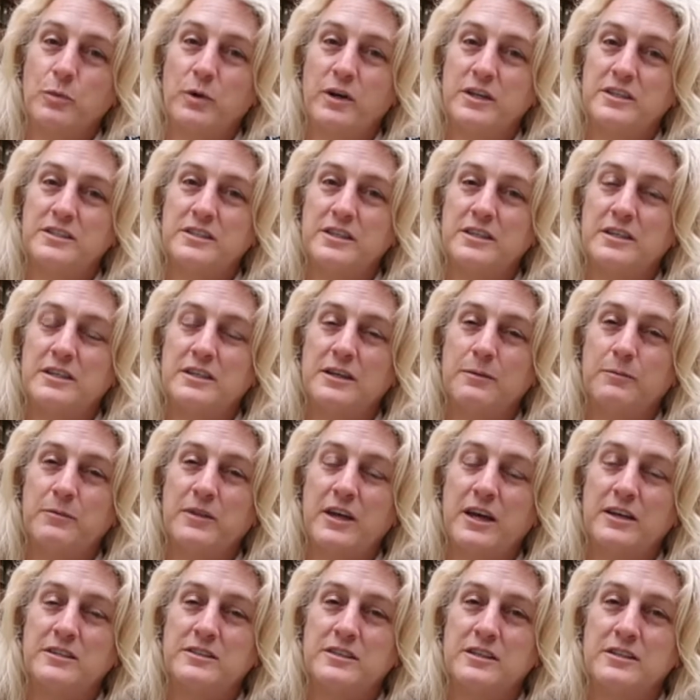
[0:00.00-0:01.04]
1 is keep the
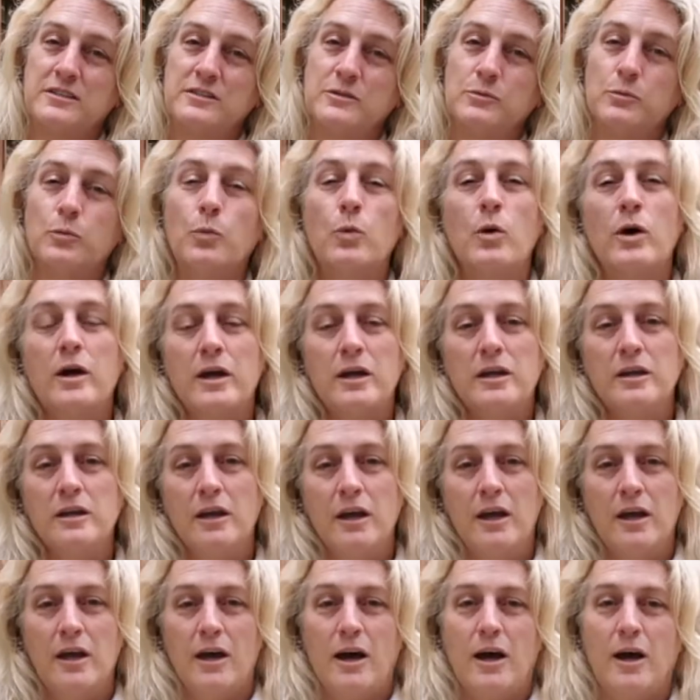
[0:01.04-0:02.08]
SS1,
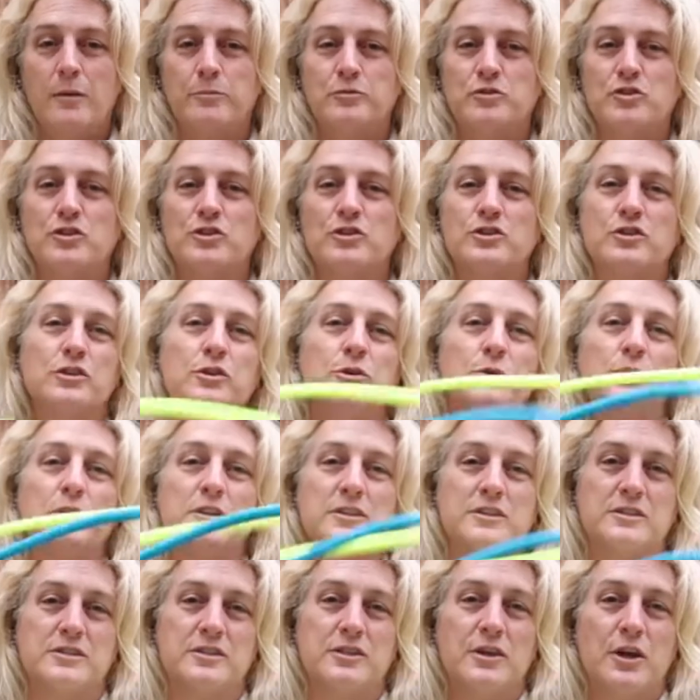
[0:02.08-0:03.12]
option 2
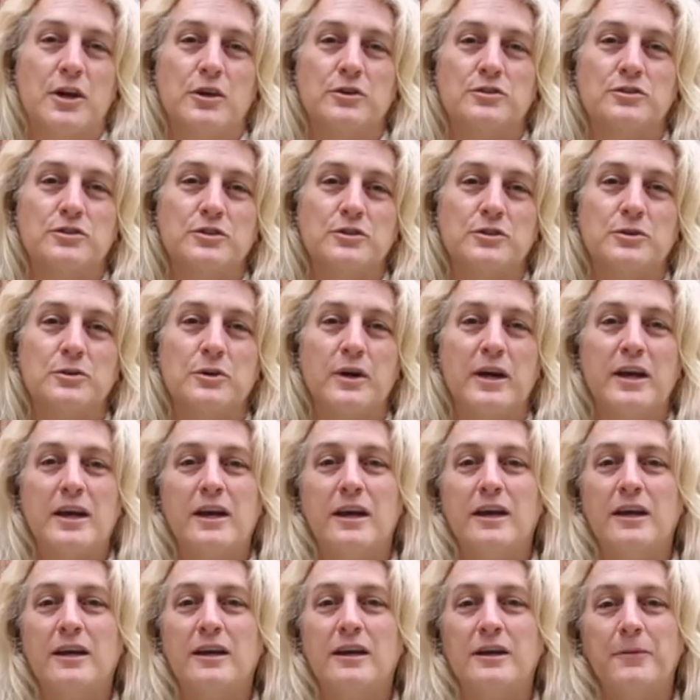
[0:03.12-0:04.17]
is go to
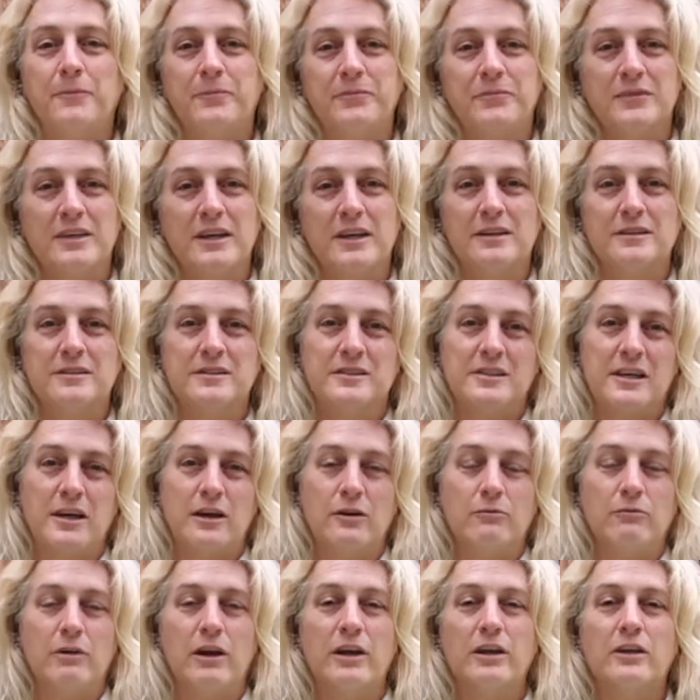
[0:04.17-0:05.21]
a
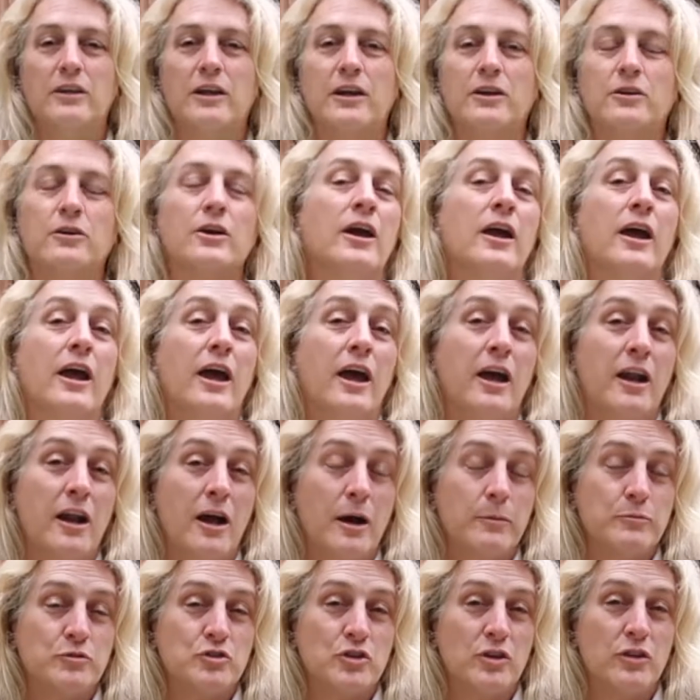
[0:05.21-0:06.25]
second regulator, and
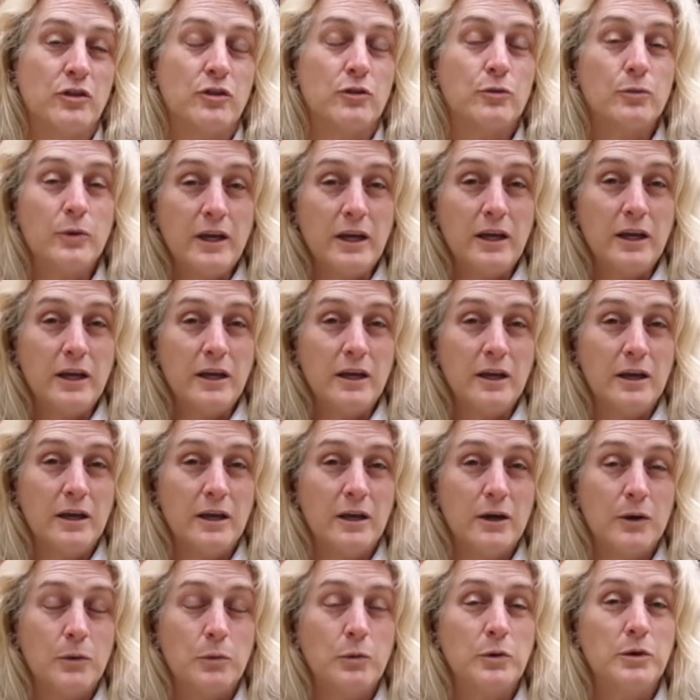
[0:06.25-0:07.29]
option 3
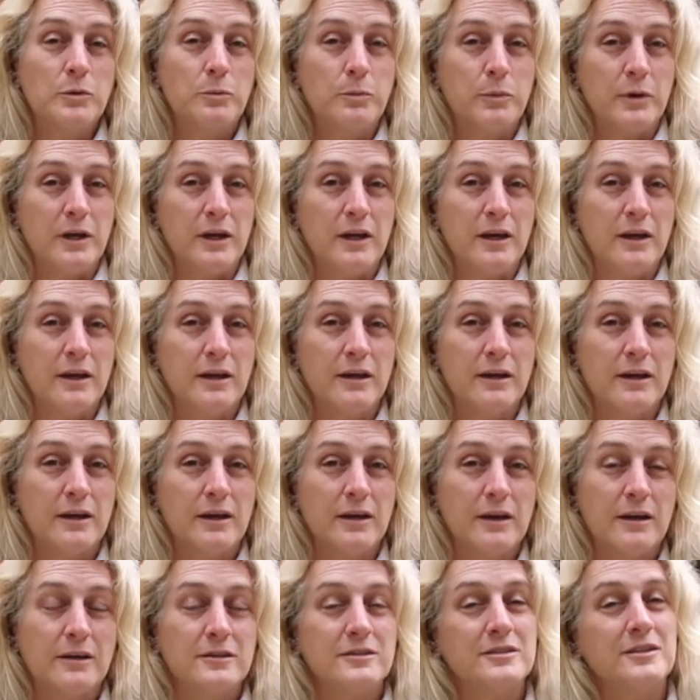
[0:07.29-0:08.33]
would be
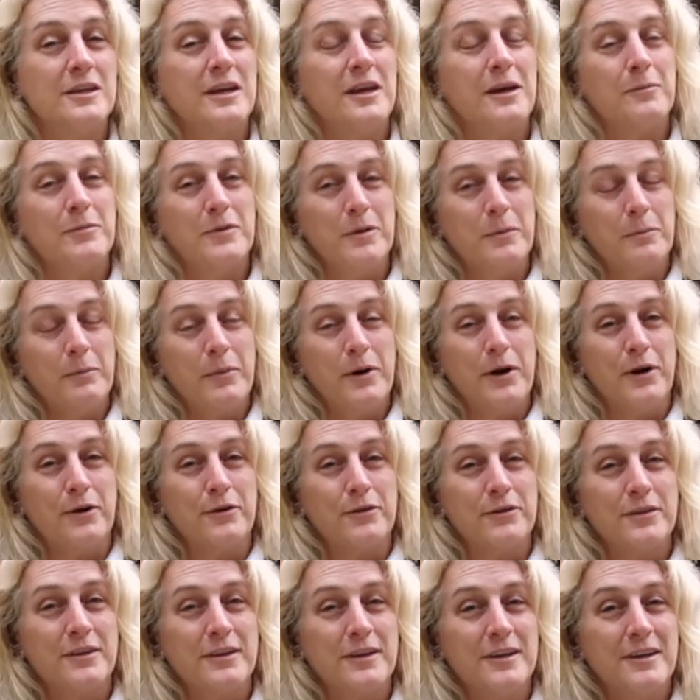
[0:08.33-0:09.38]
to keep them
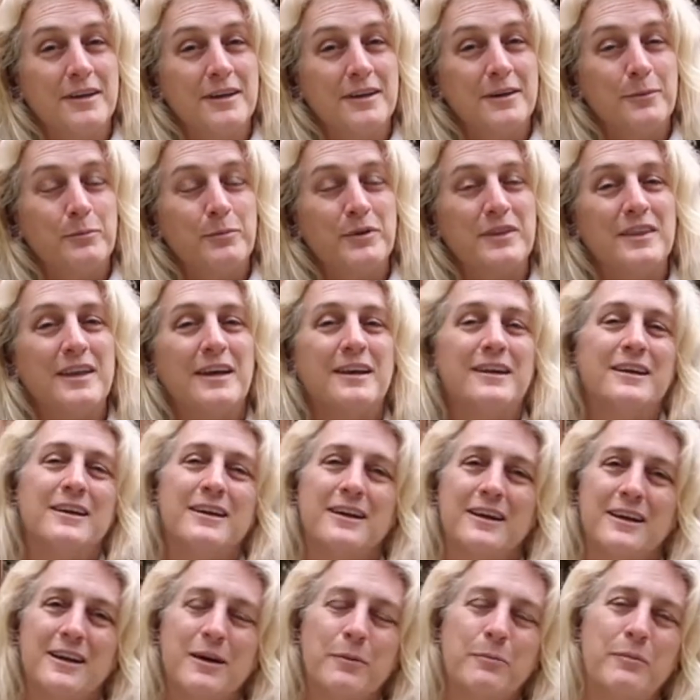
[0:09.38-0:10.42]
both. But then
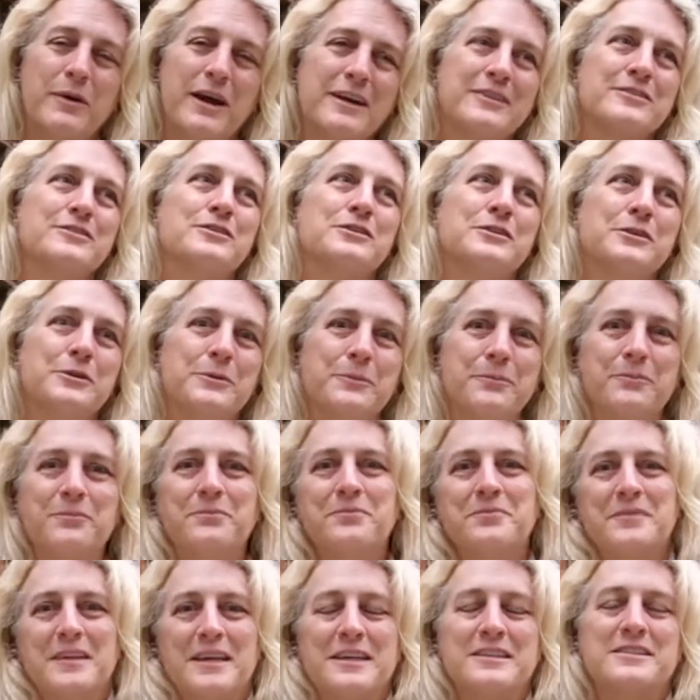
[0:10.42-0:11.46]
again, I'm back to,
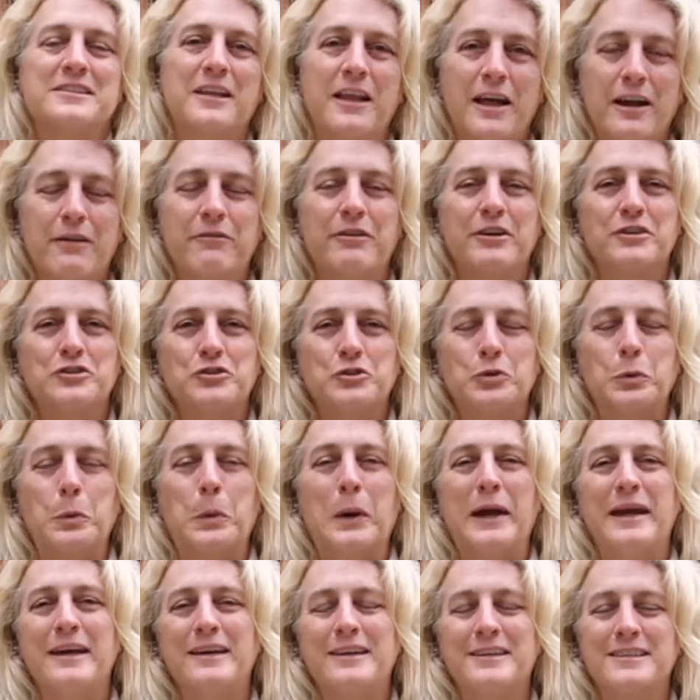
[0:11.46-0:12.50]
it's a lot of extra
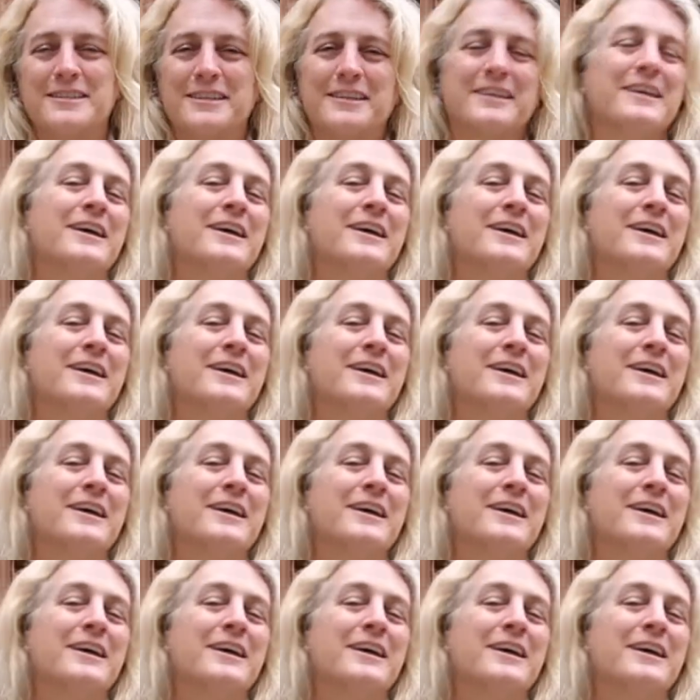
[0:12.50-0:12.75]
weight, isn't it?